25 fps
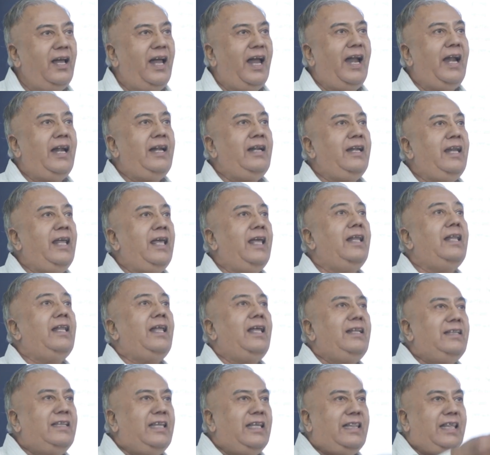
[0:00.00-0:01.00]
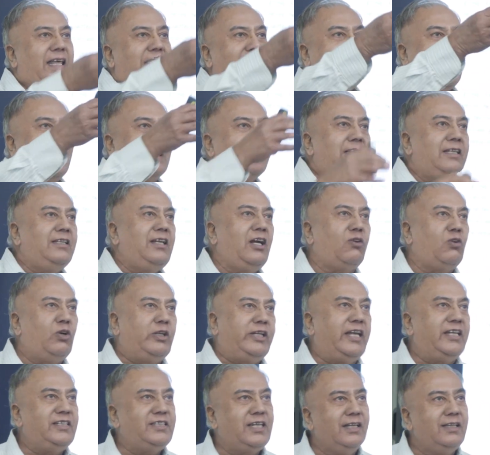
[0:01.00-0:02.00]
And this is another
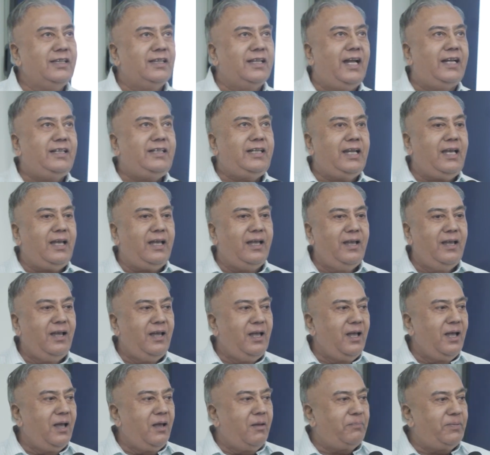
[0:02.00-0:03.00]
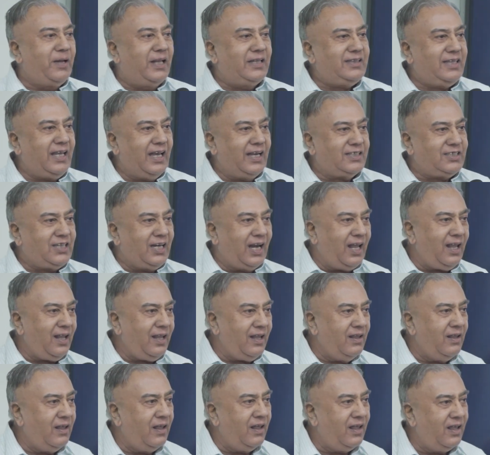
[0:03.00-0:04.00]
quotation that pratyaksha
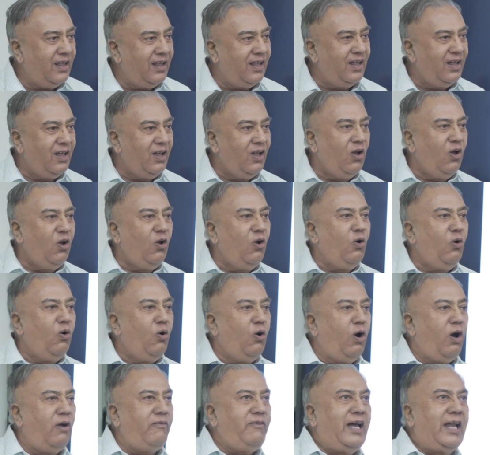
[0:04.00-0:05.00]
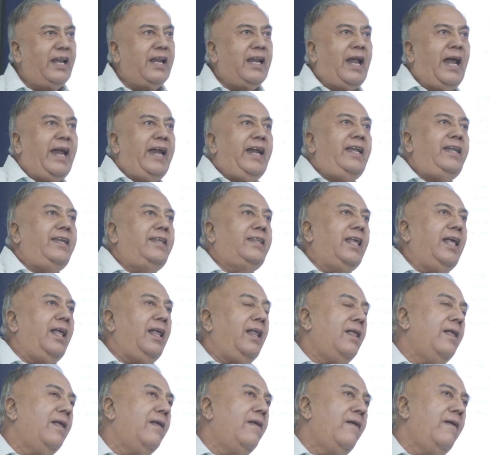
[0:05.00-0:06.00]
overrides
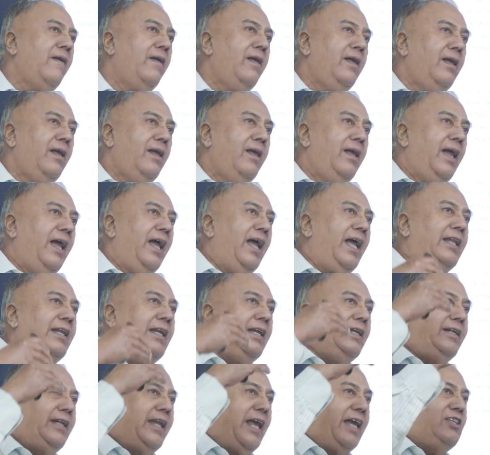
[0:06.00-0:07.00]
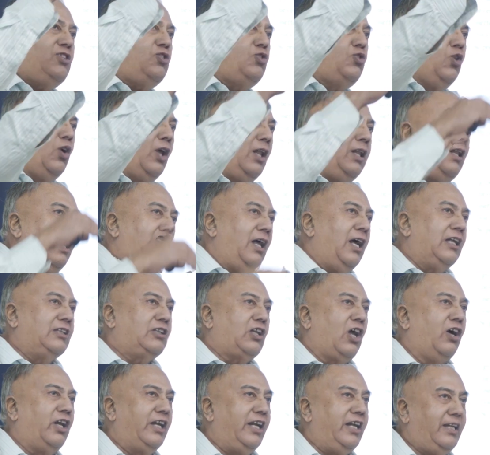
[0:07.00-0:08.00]
any textual
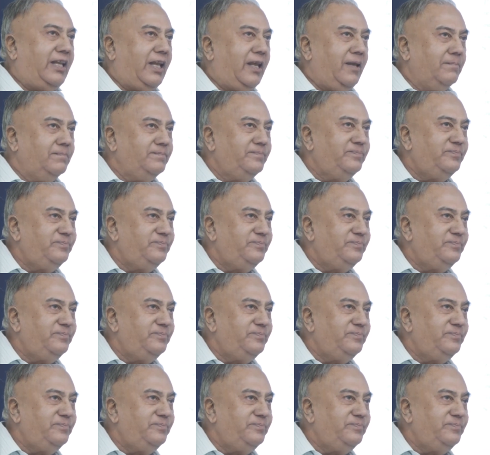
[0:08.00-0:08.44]
authority.